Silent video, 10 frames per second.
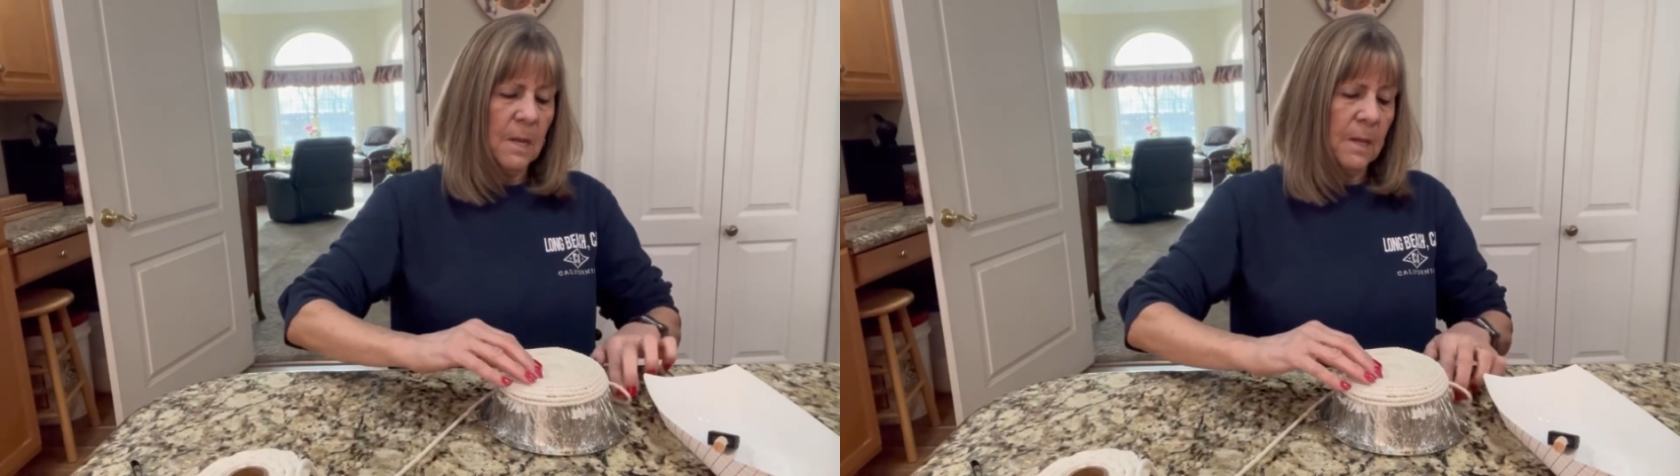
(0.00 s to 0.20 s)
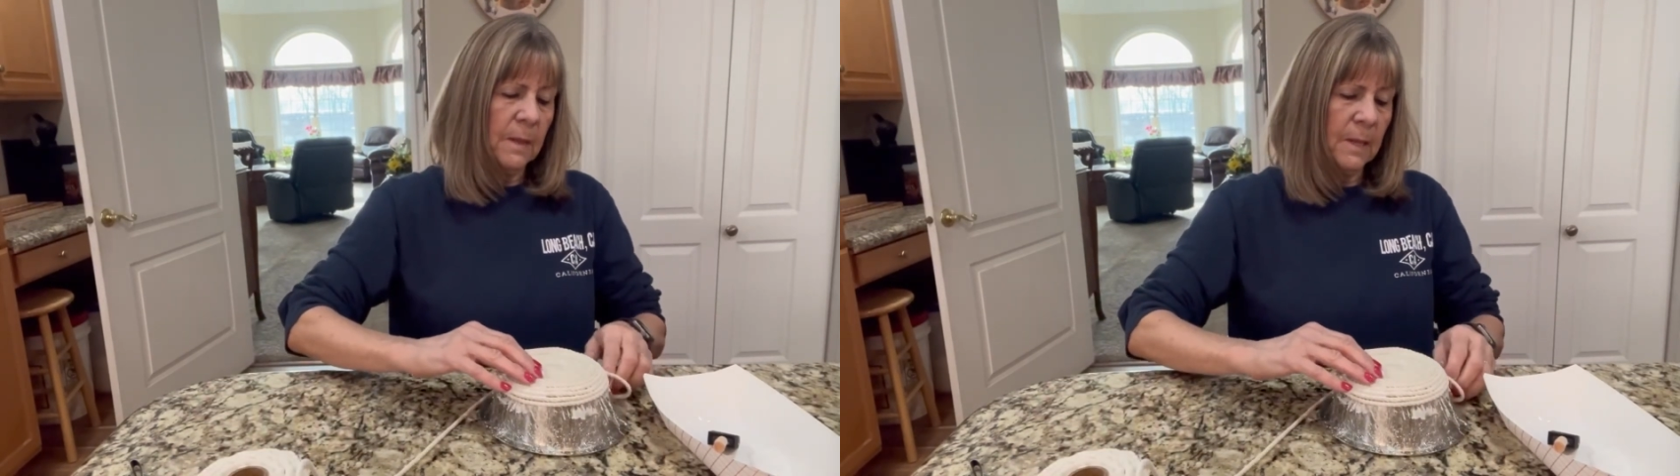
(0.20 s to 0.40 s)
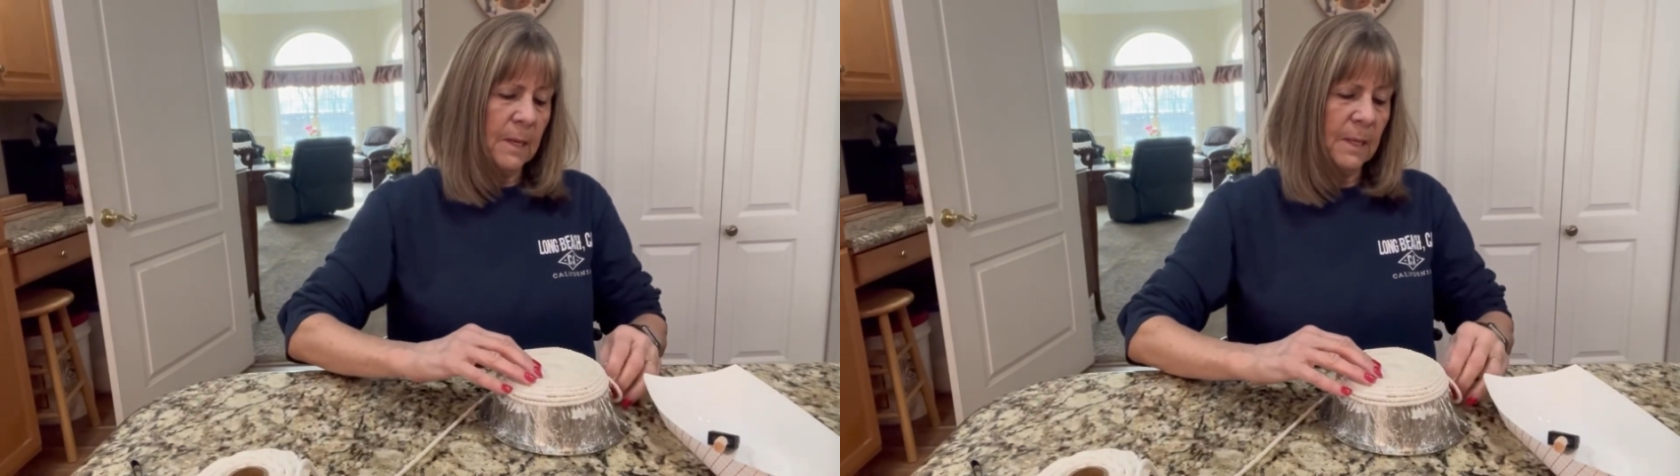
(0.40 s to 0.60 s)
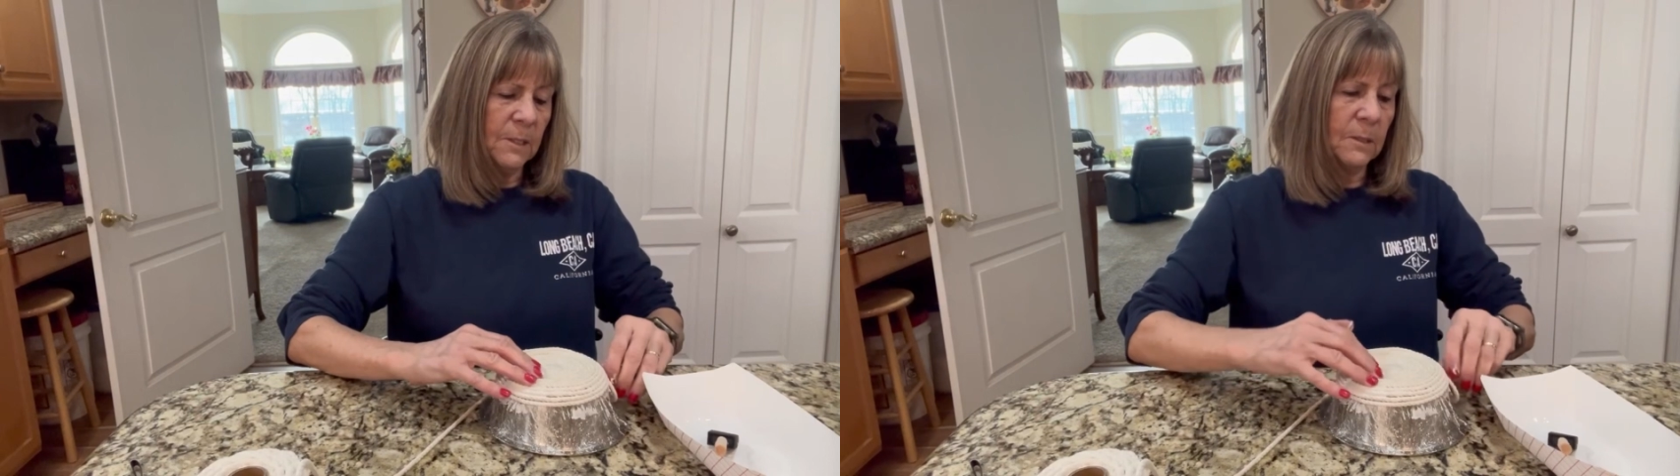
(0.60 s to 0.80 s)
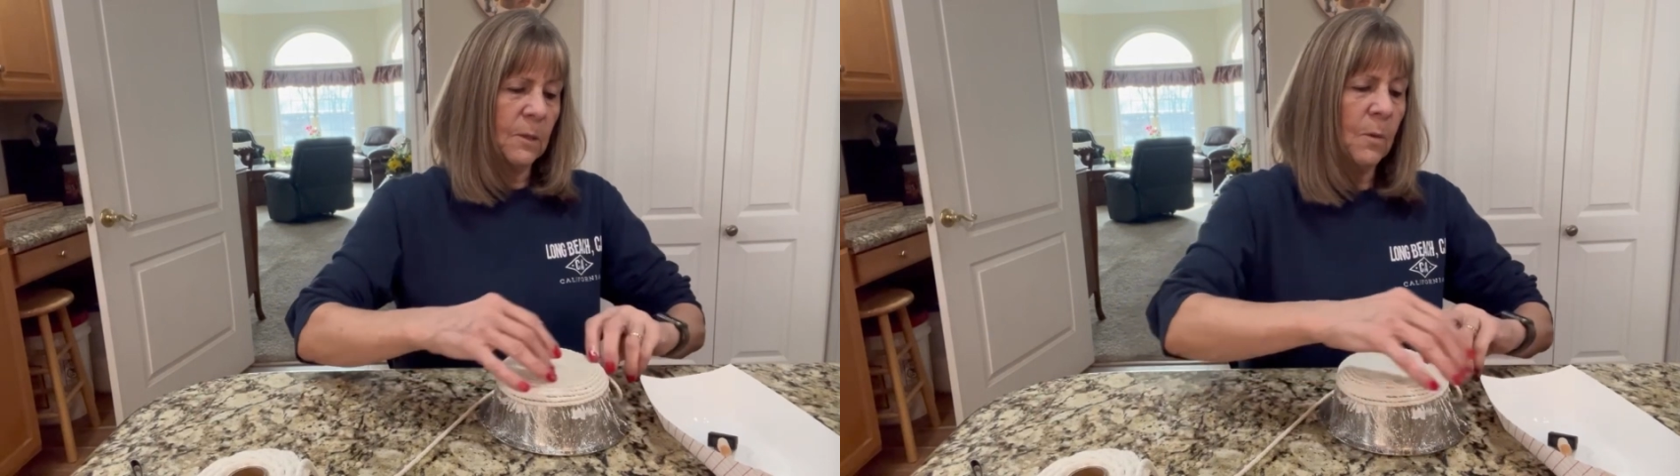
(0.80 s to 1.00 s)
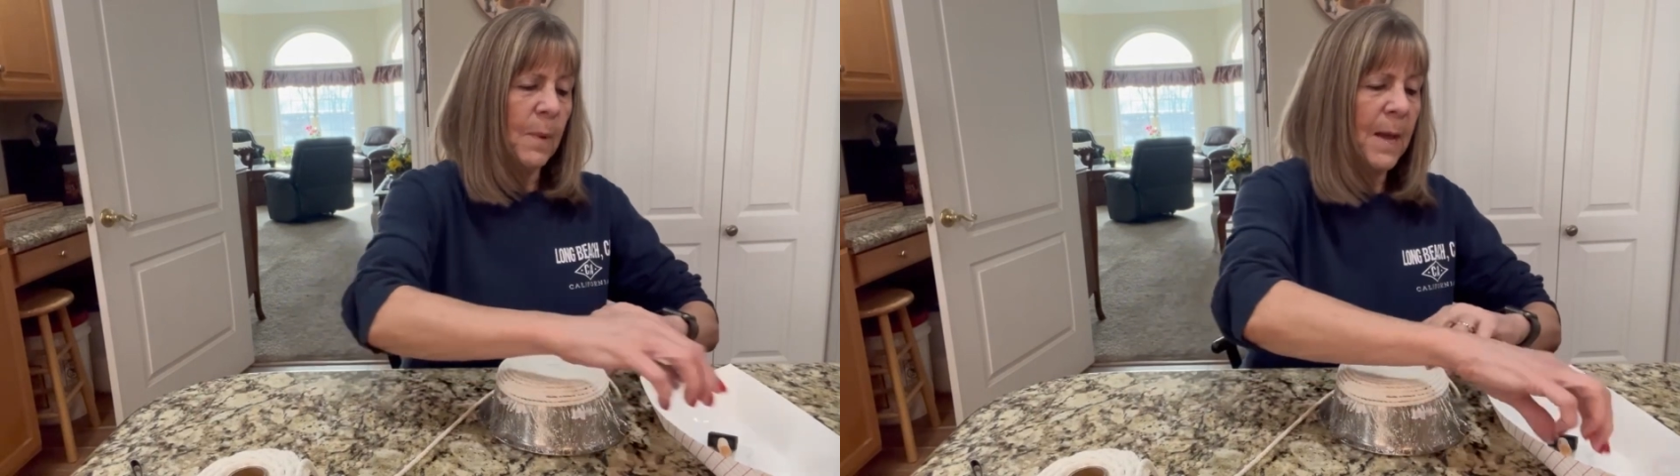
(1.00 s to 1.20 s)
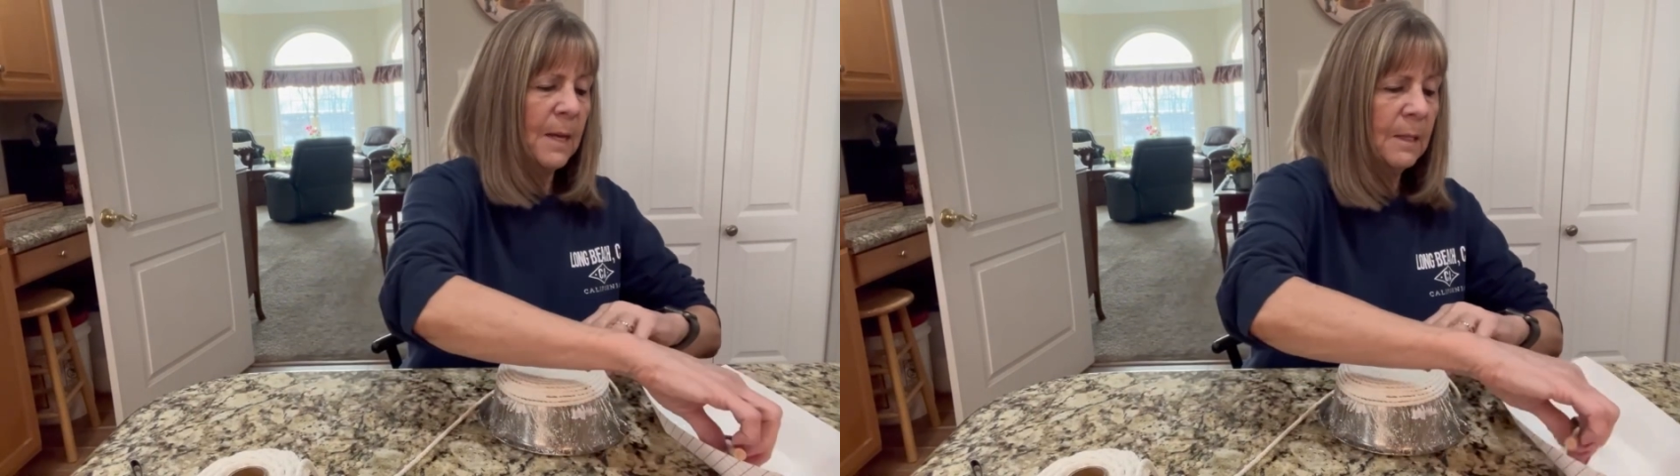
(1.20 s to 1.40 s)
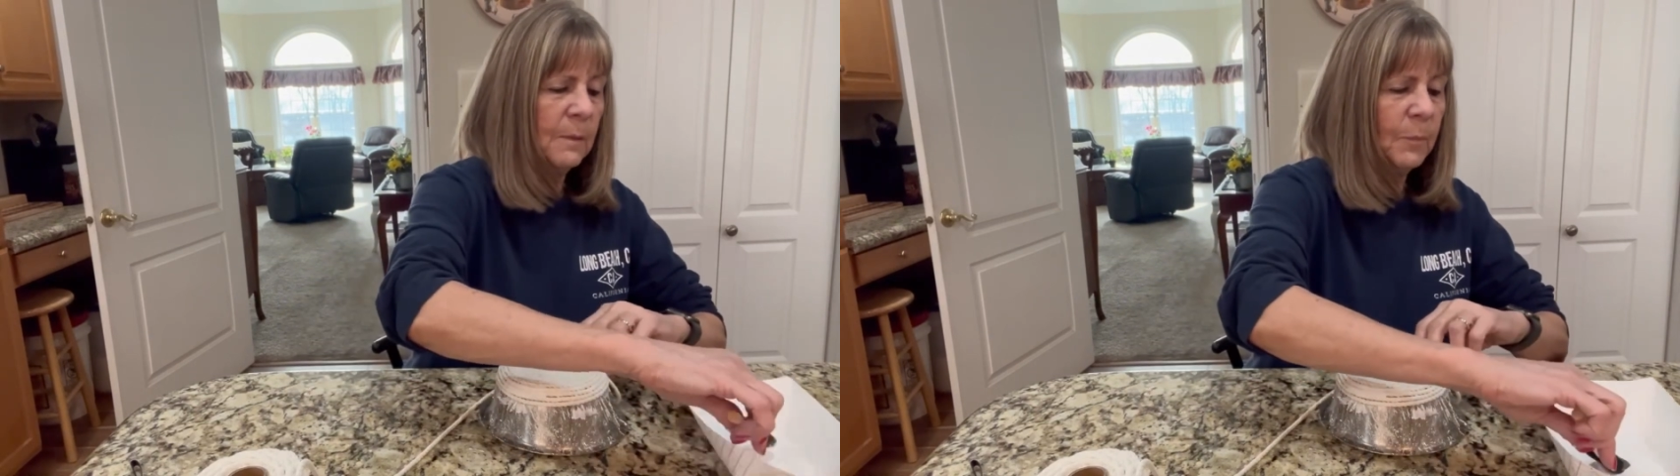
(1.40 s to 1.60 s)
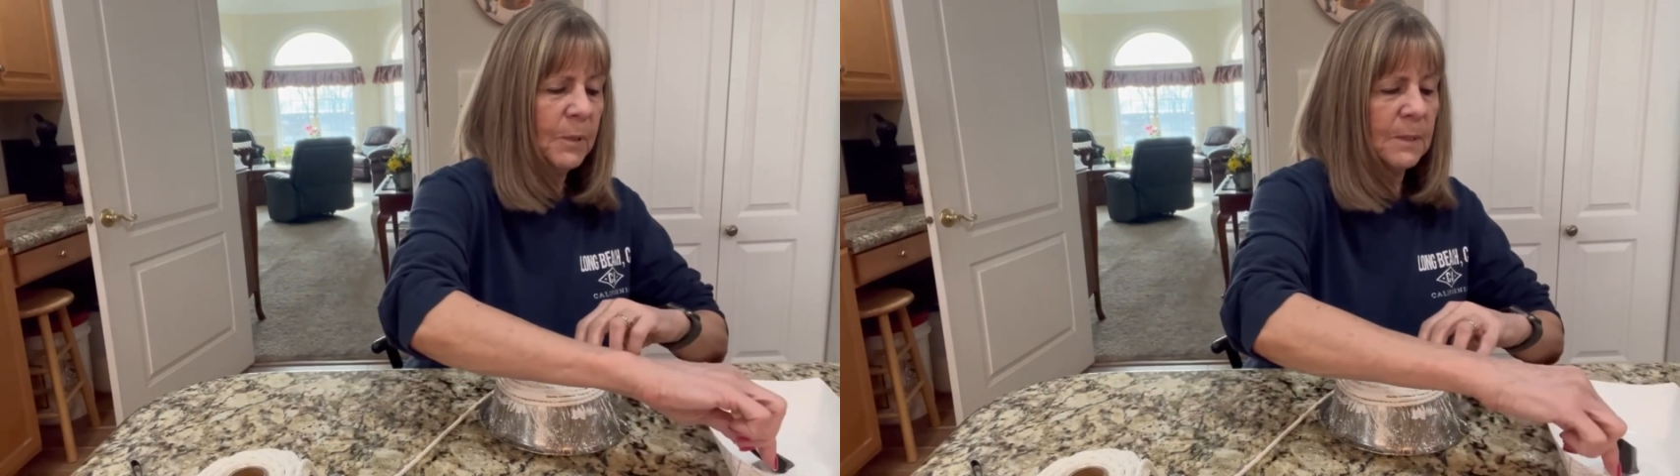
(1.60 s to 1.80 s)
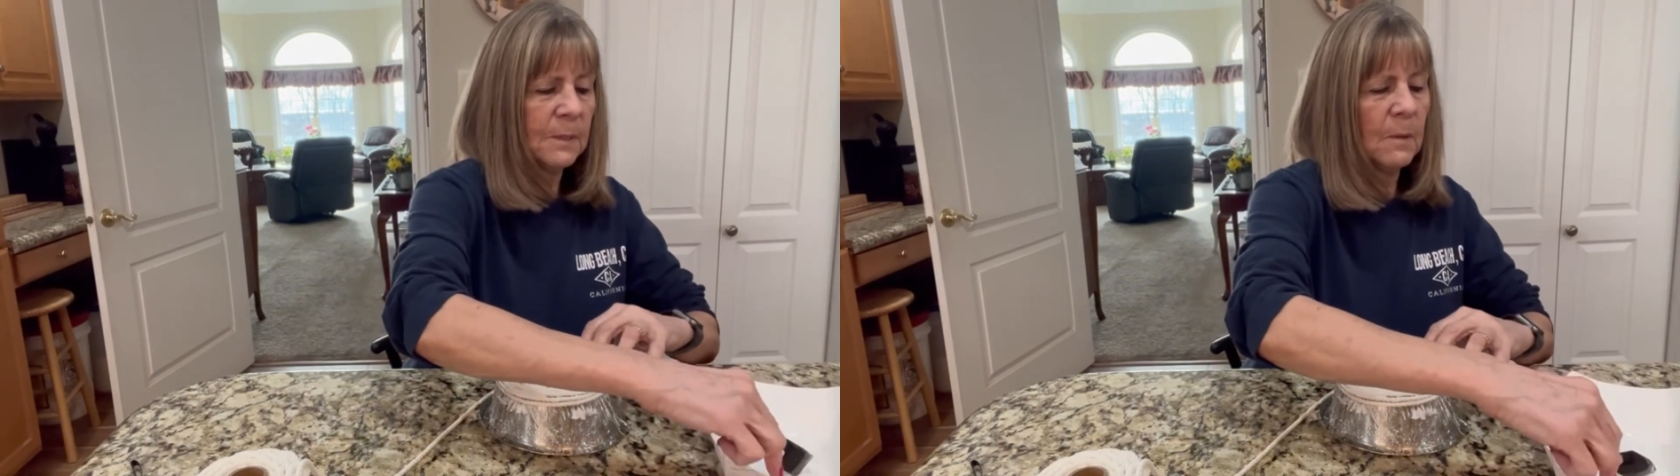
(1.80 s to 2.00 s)
And then I just go back and
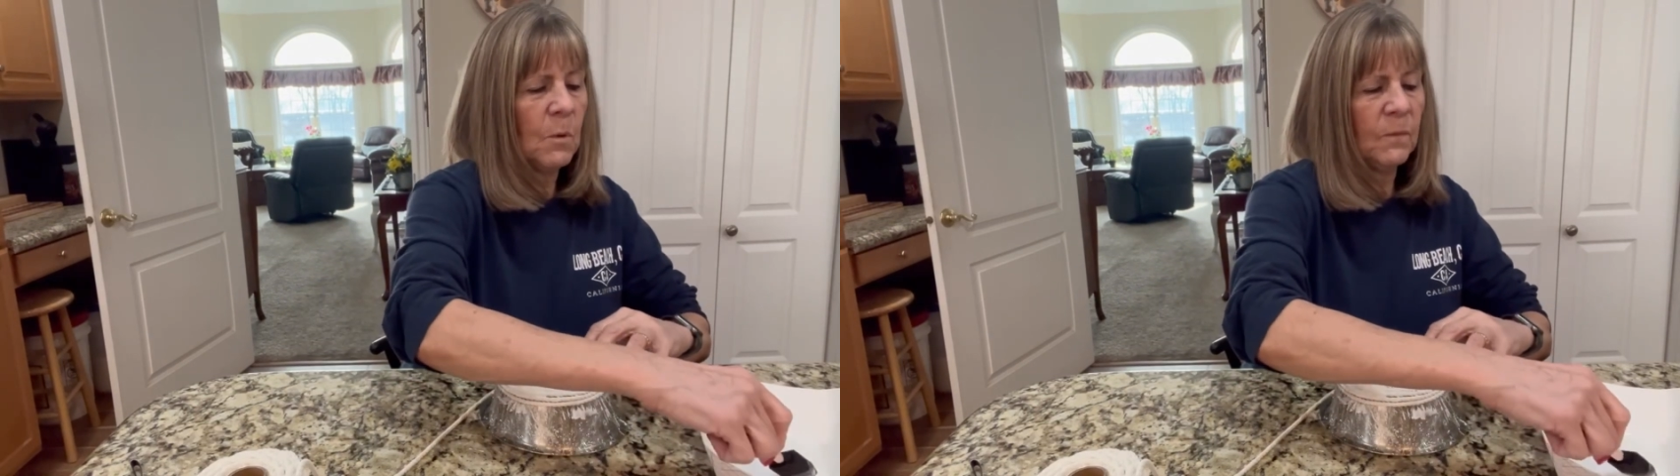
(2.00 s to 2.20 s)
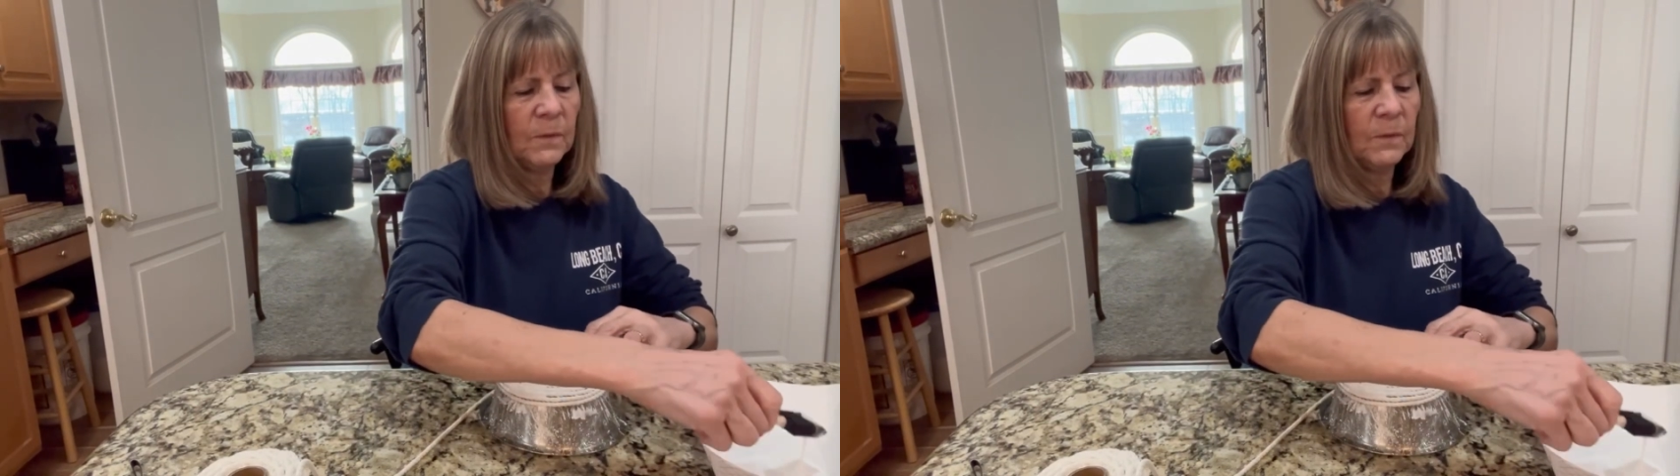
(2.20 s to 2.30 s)
put some over